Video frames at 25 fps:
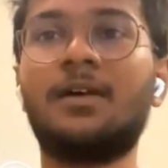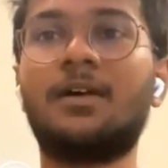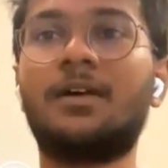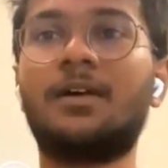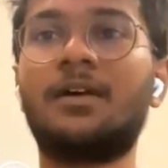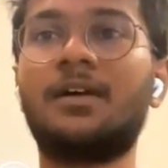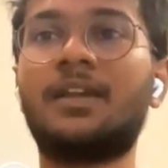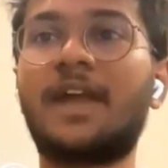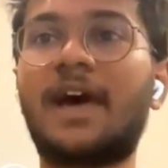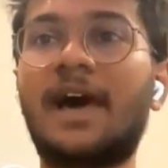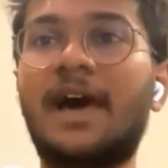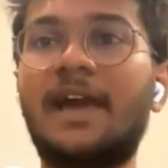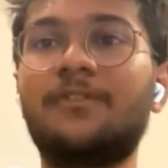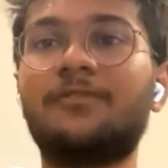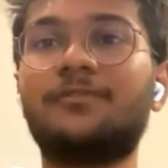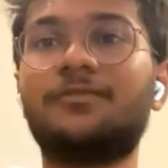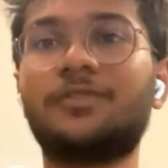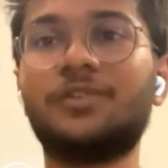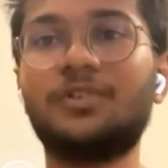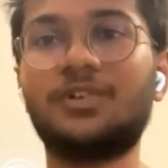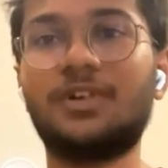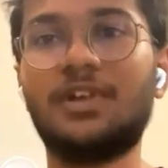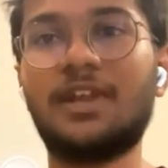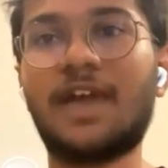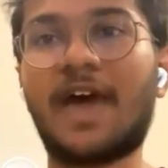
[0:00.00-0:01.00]
or I
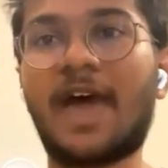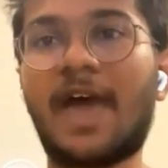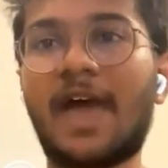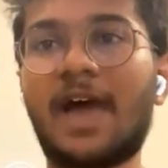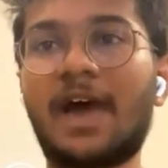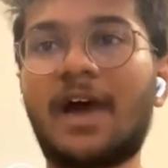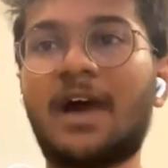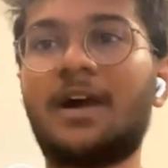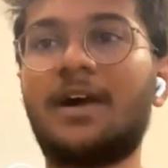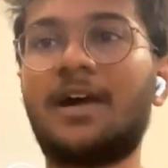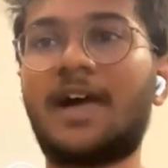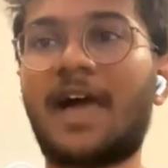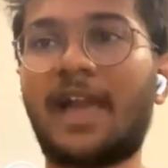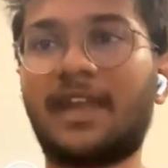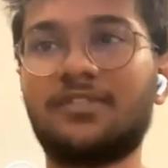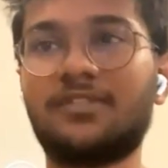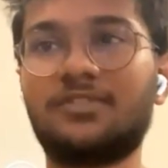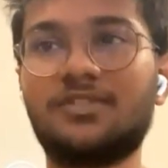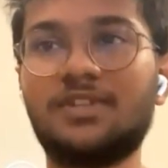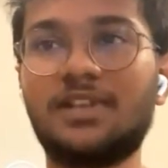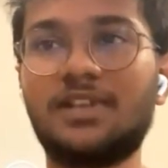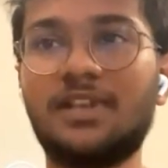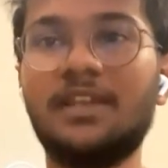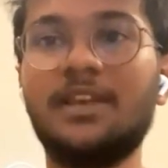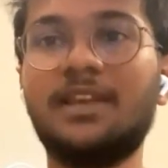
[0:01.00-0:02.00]
would
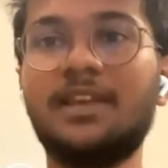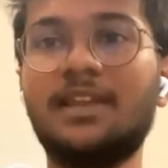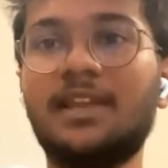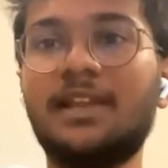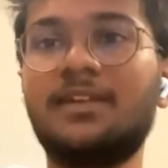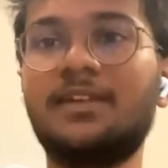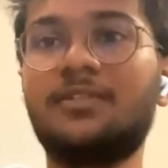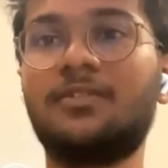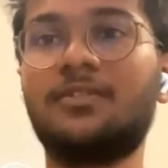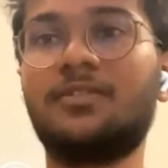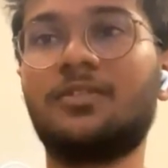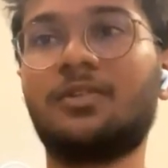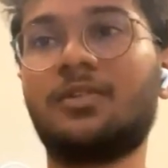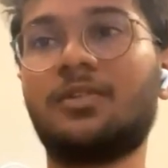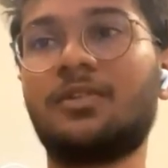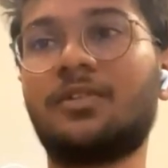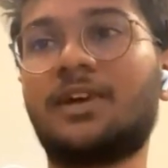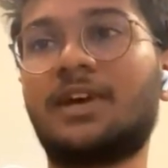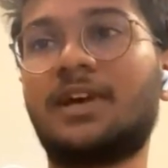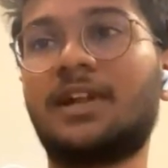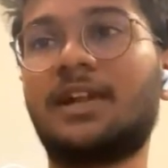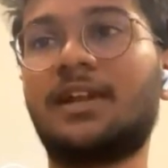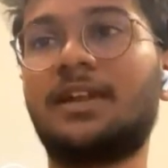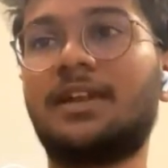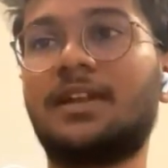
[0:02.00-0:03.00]
actually need, so
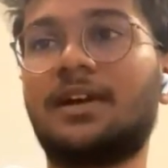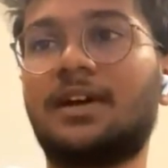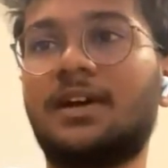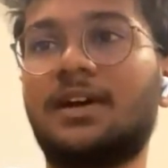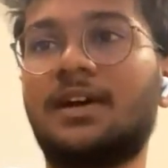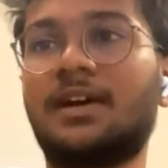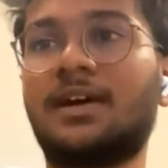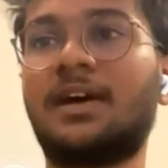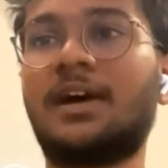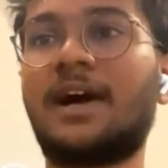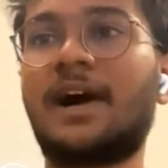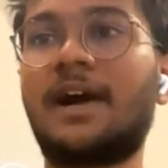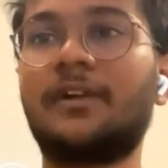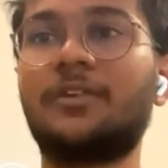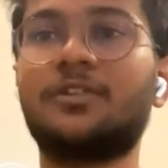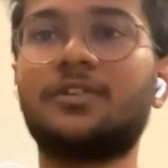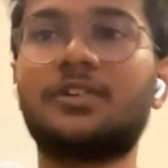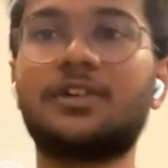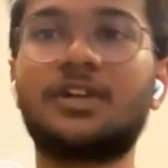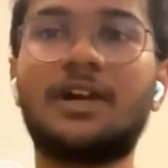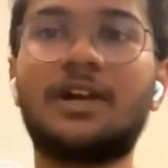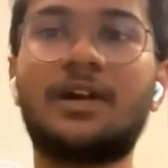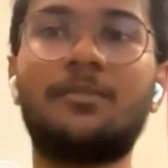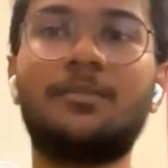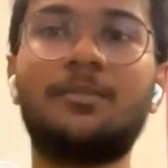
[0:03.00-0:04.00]
that I
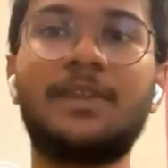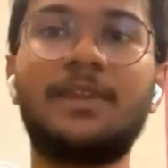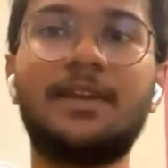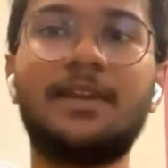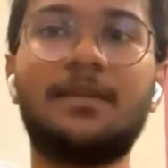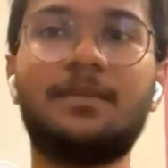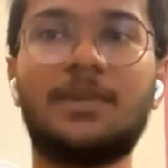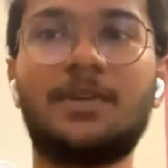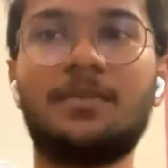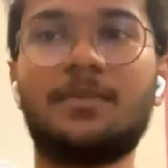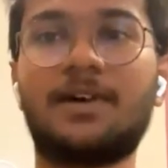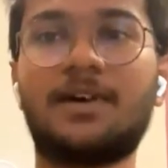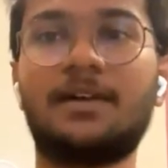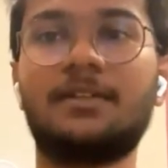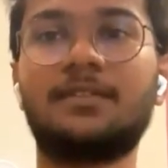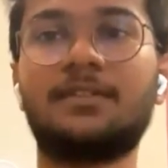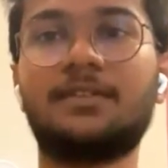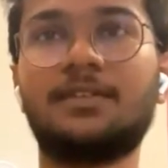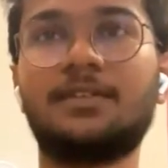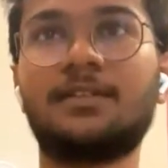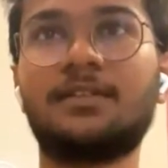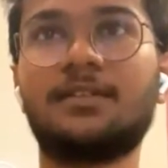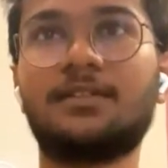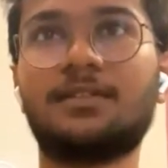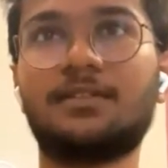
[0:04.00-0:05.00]
could complete my
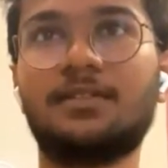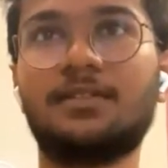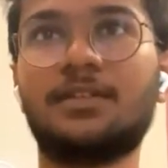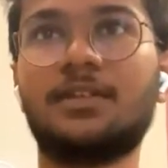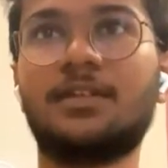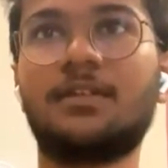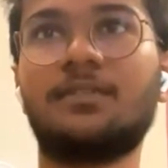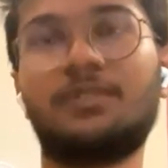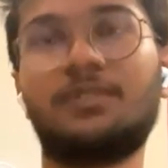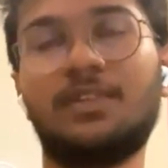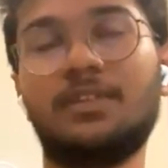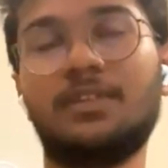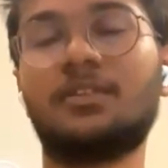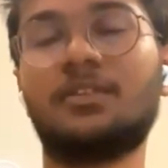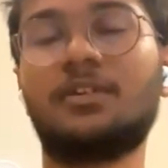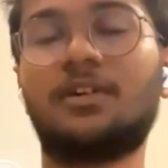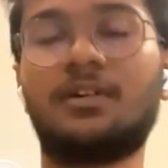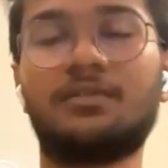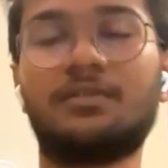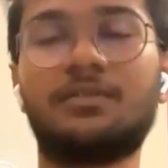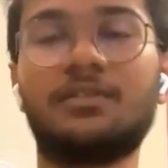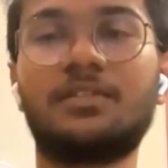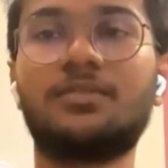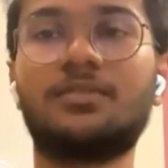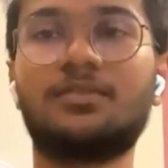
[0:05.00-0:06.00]
master's, the visa
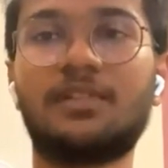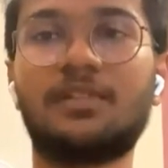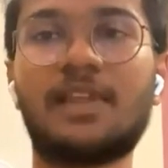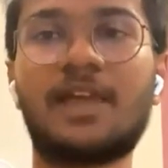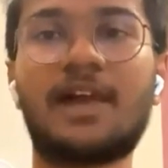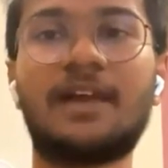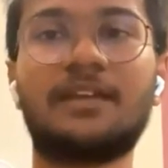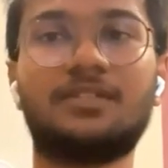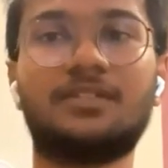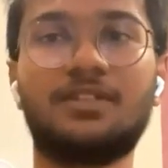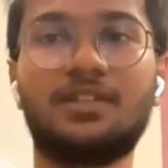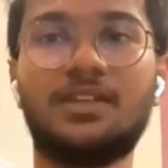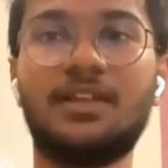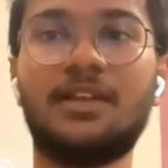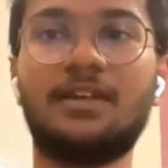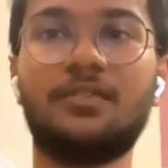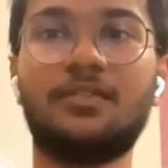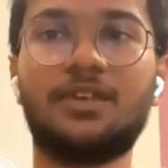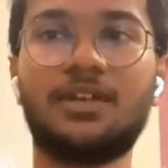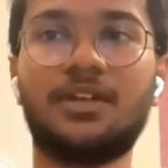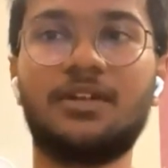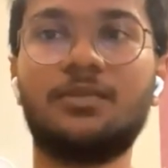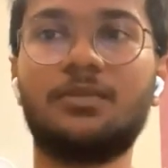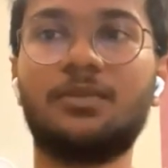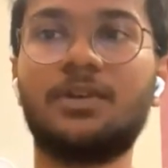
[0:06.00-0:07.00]
office will actually
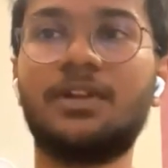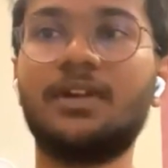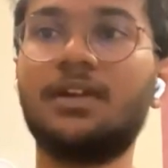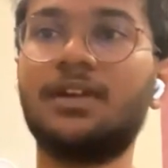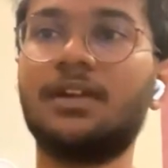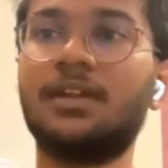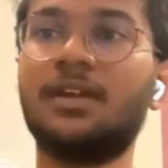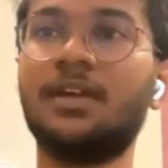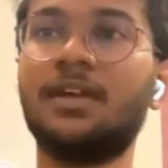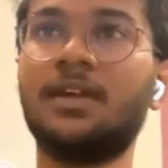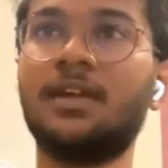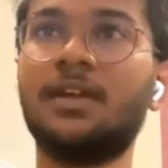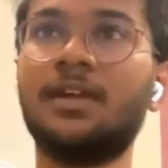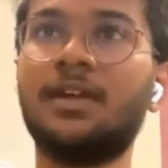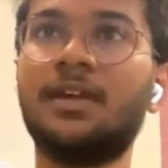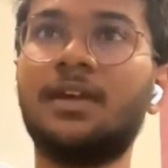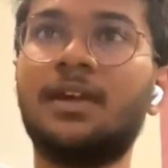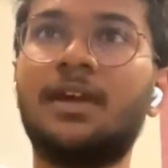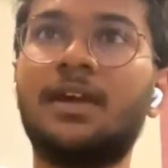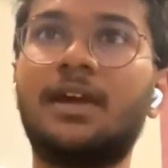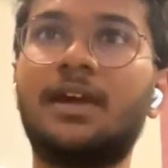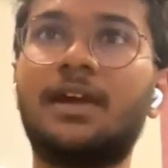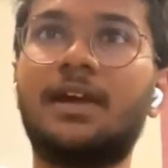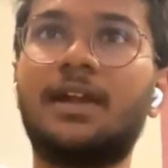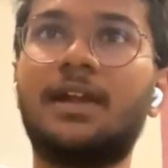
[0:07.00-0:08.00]
agree to it.
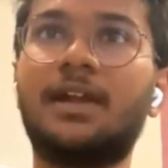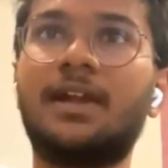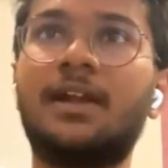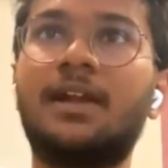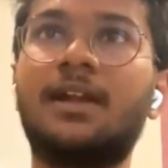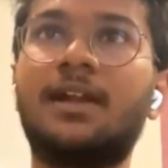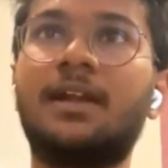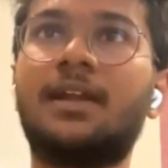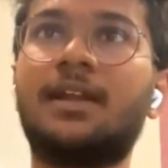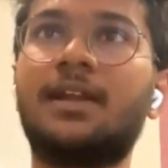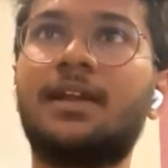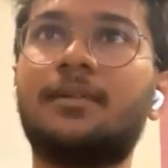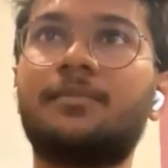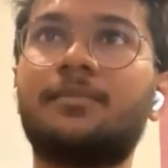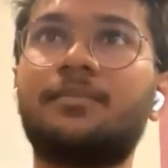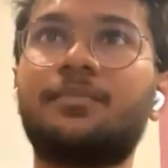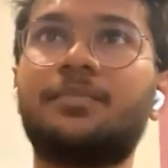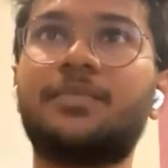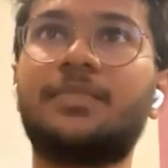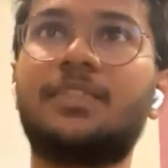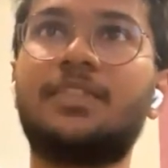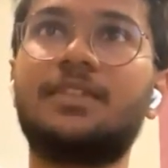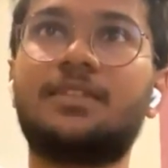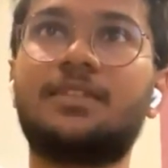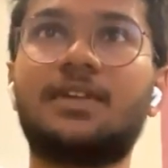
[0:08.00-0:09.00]
And
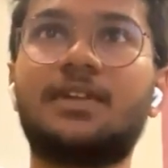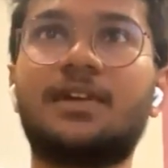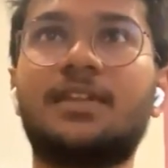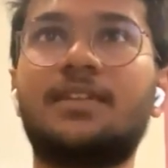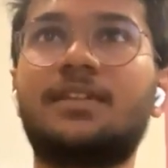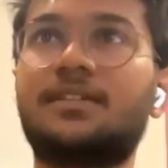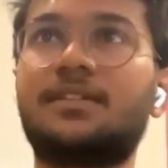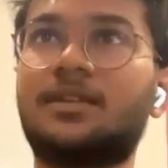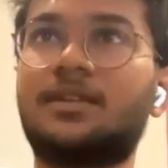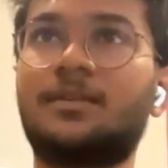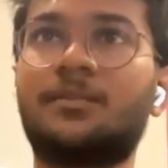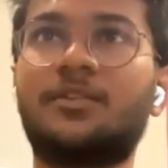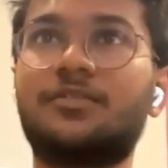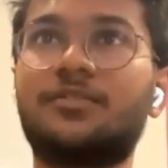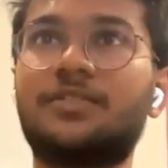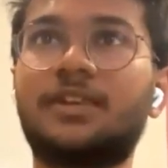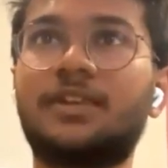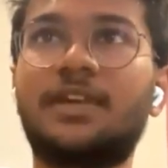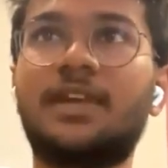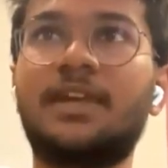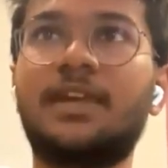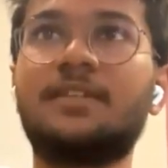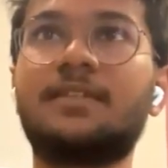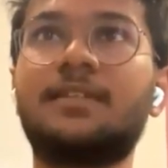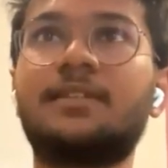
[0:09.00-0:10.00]
these are the some of the
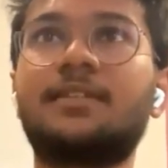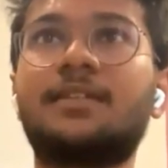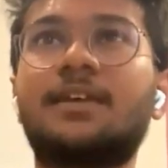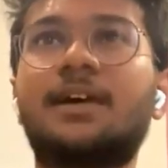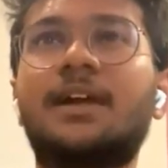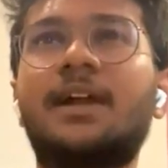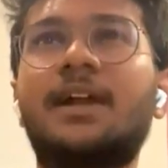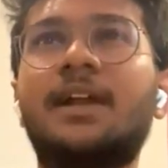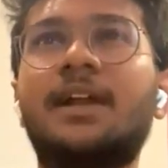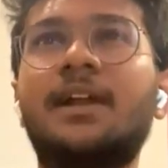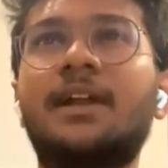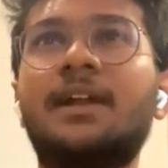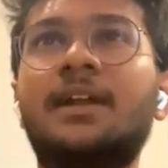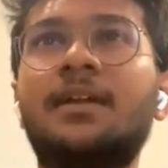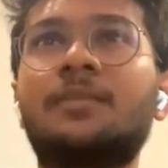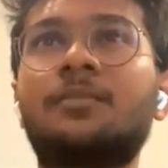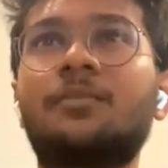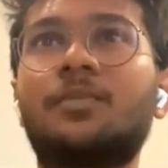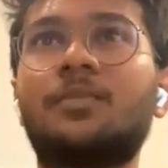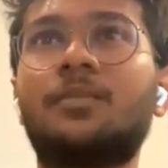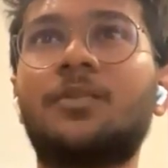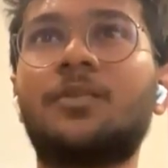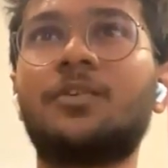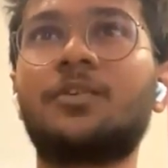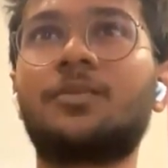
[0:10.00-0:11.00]
cases, and
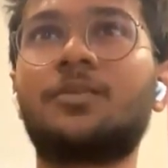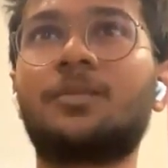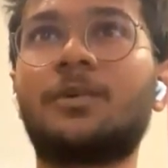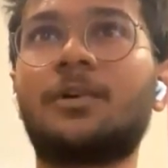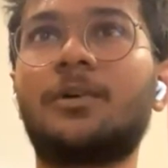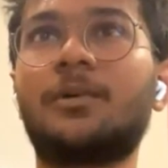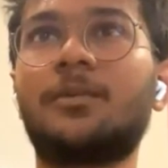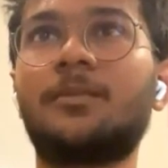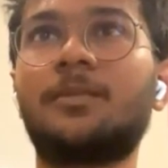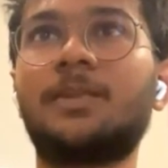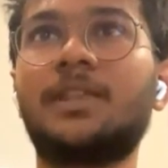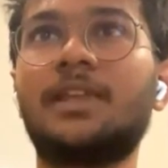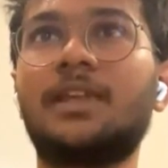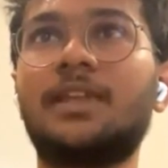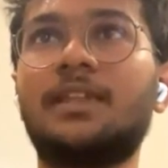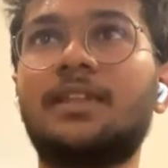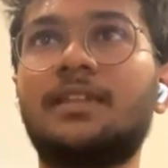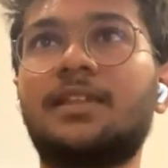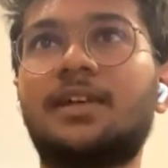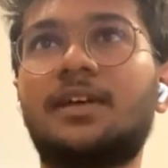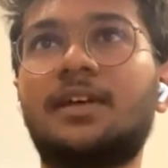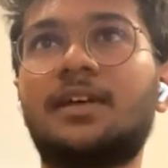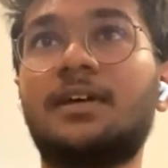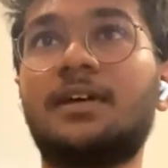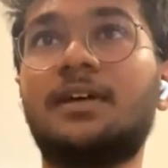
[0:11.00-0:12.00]
most probably,
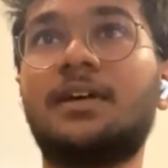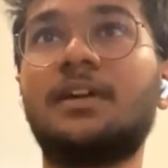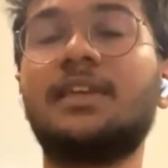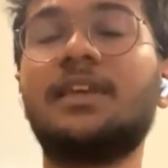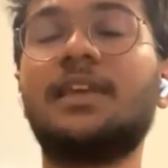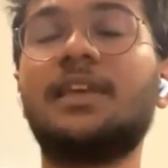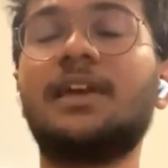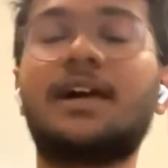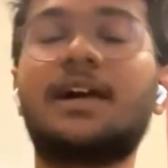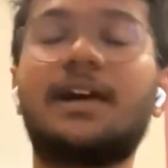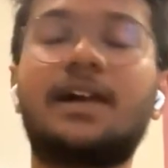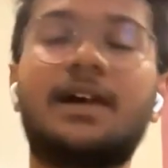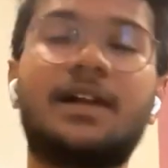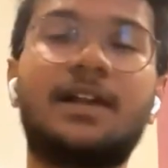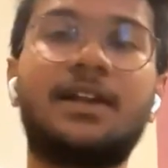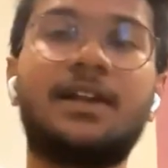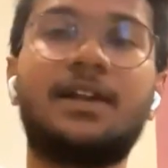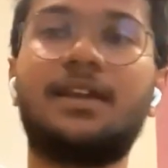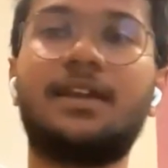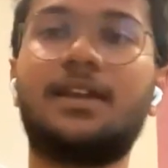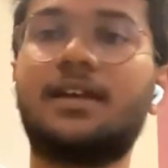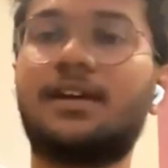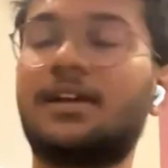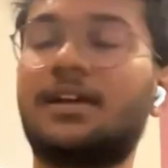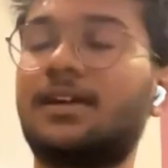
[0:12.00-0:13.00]
yeah,
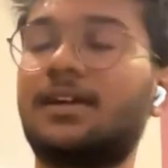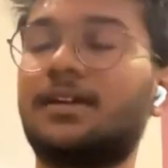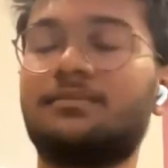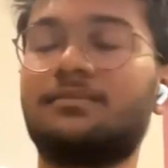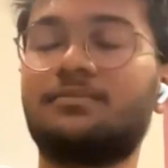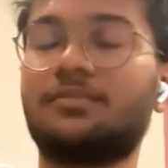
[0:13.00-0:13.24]
and